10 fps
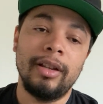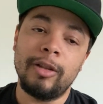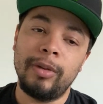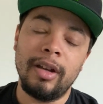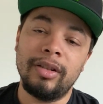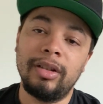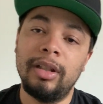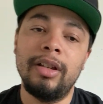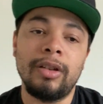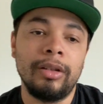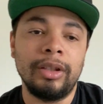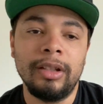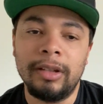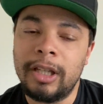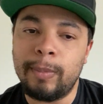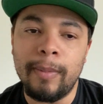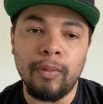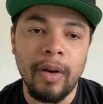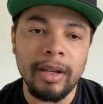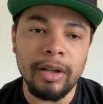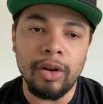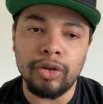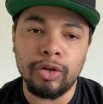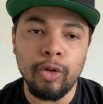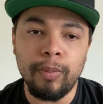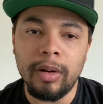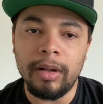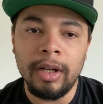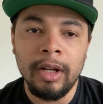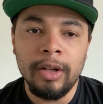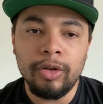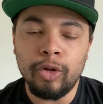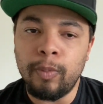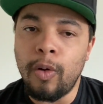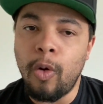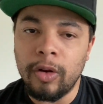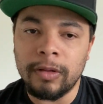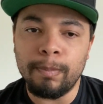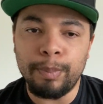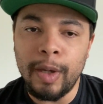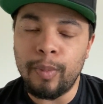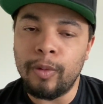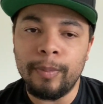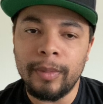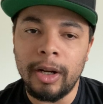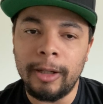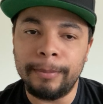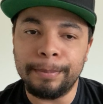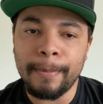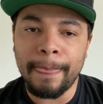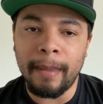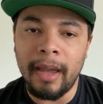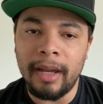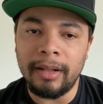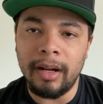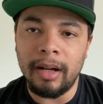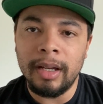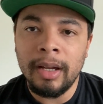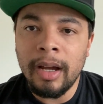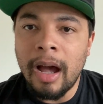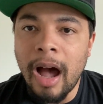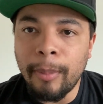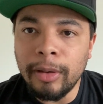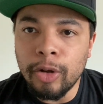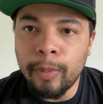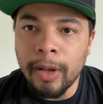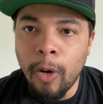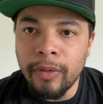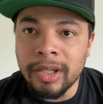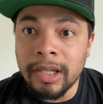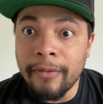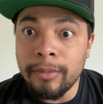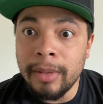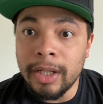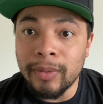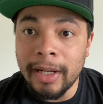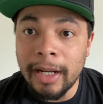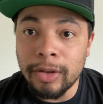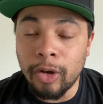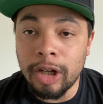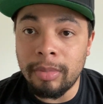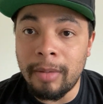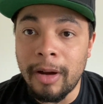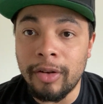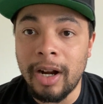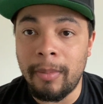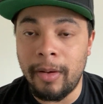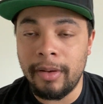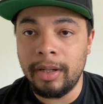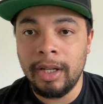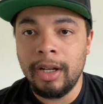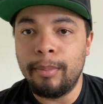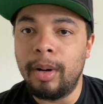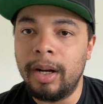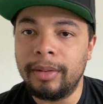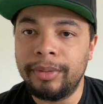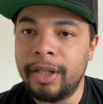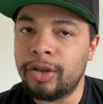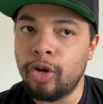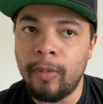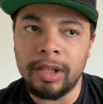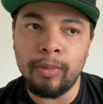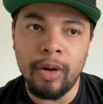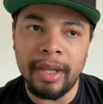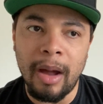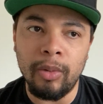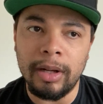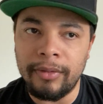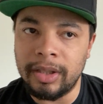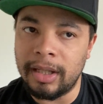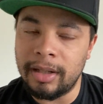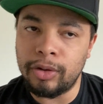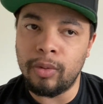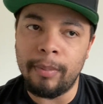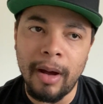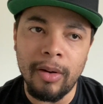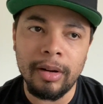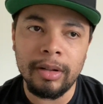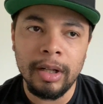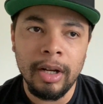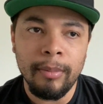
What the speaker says: Is because these people right here are super, super awesome people. And I'm a little bit over 7 minutes right now talking about my grandmother, but there's so much more that I would love to get into about her.